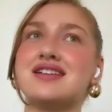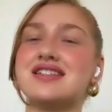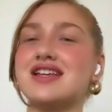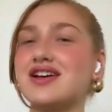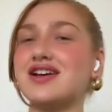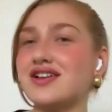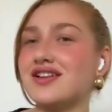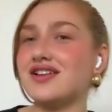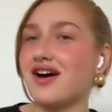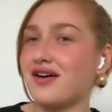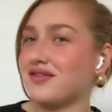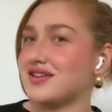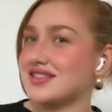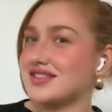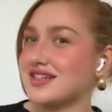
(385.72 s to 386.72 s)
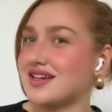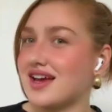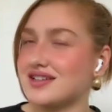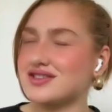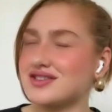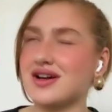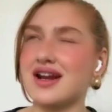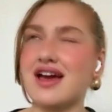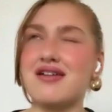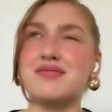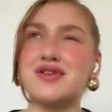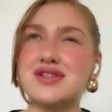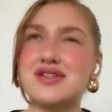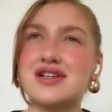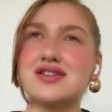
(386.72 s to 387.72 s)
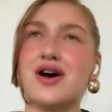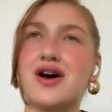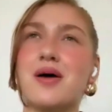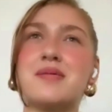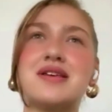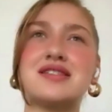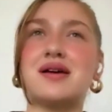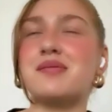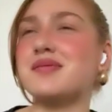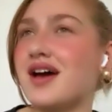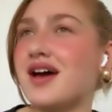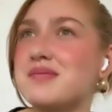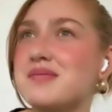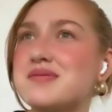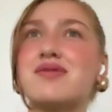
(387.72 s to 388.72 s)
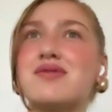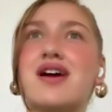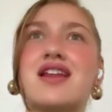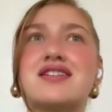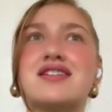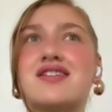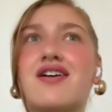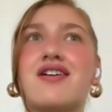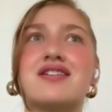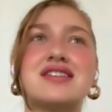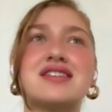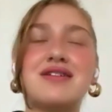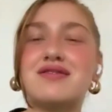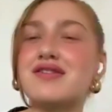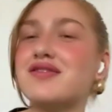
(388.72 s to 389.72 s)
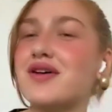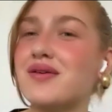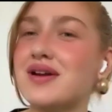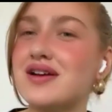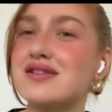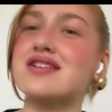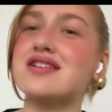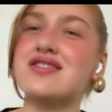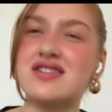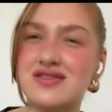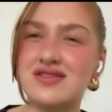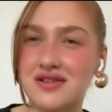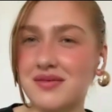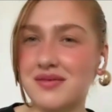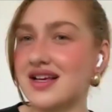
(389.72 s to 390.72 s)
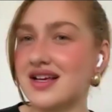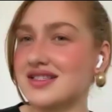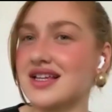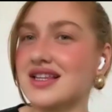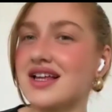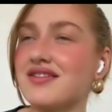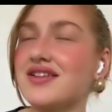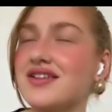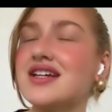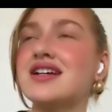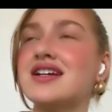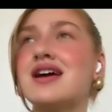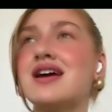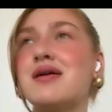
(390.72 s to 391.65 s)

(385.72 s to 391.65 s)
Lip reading: still obviously trying to have music as a hobby sometimes and writing songs, even if no one hears it, just for me because I love it.